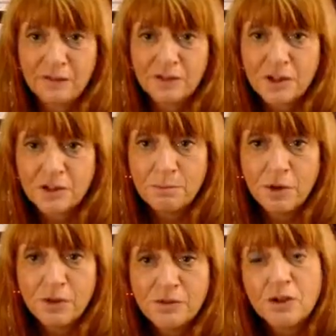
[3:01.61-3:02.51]
after some
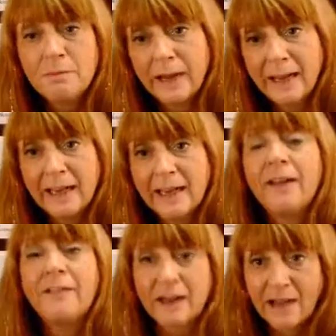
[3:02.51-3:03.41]
moves, come back in
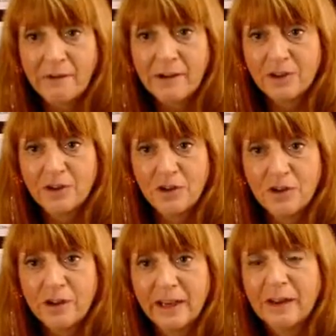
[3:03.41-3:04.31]
and they carry on
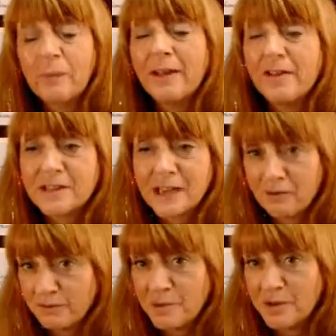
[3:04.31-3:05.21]
talking. When there's
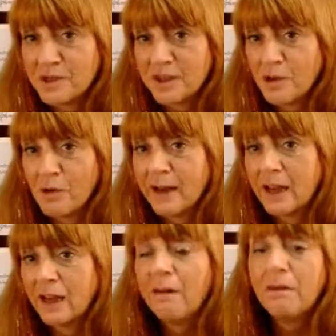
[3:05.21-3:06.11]
alpha music
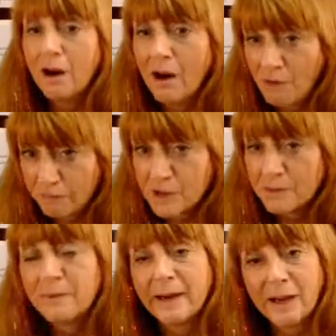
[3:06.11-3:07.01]
going,
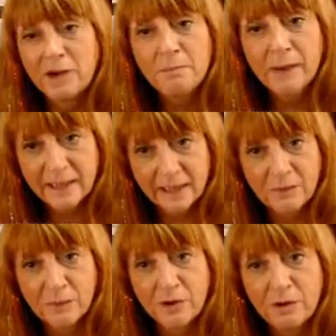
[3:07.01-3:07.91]
often when I come back in the
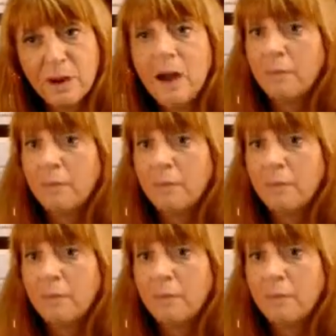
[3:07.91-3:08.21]
room,